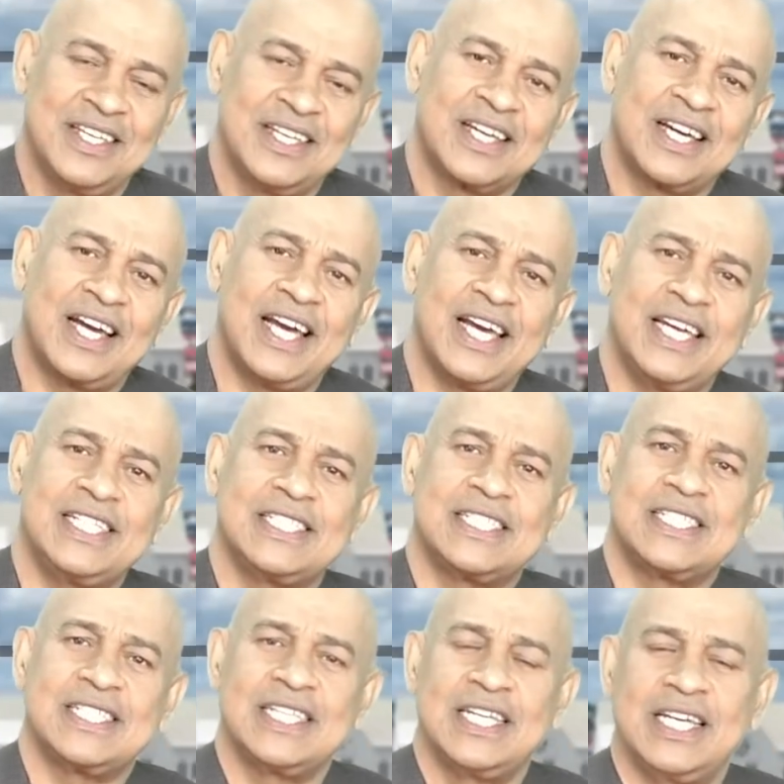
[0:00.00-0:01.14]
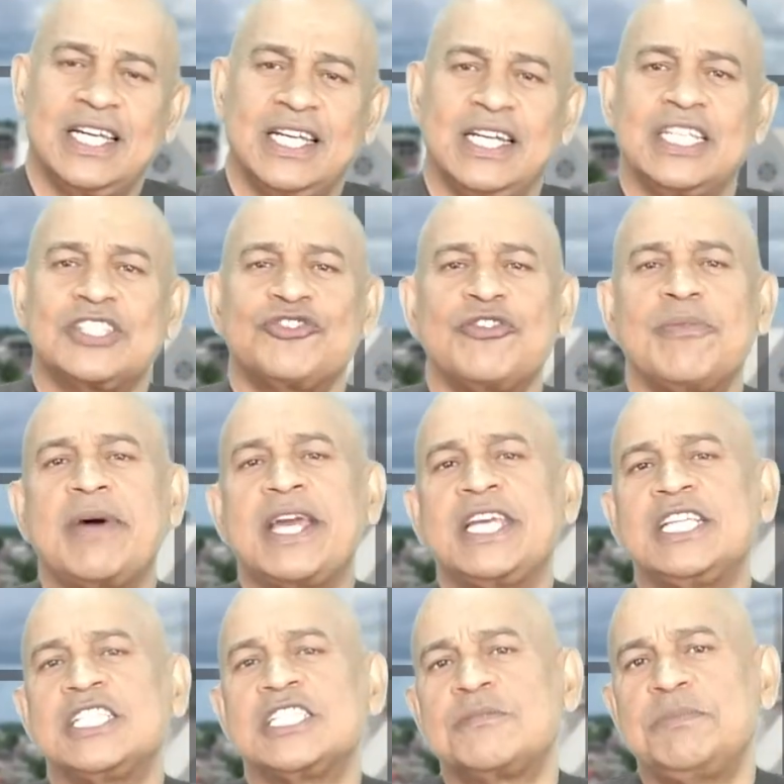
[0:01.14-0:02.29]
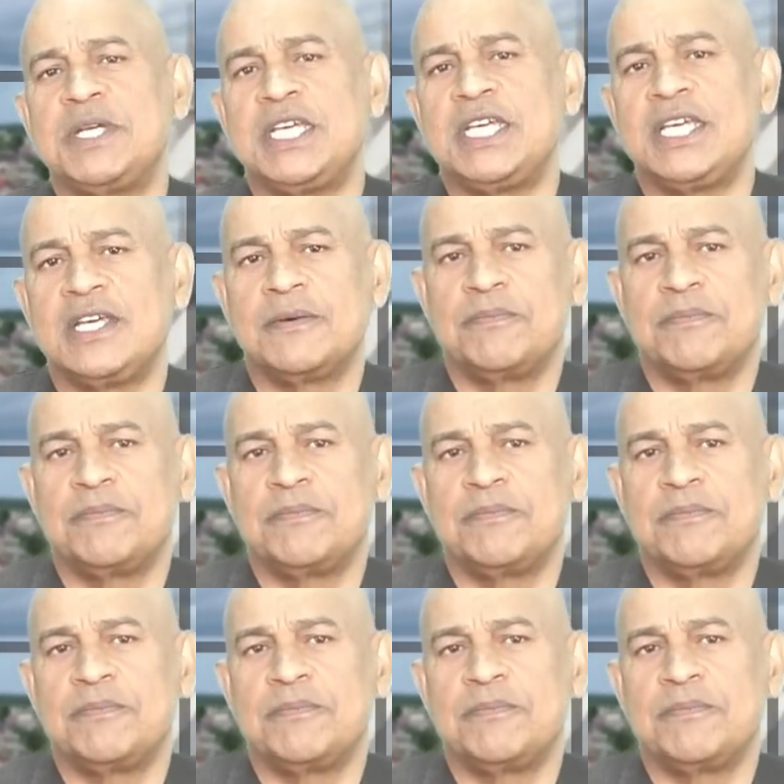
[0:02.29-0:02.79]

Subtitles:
Guys, this reminds me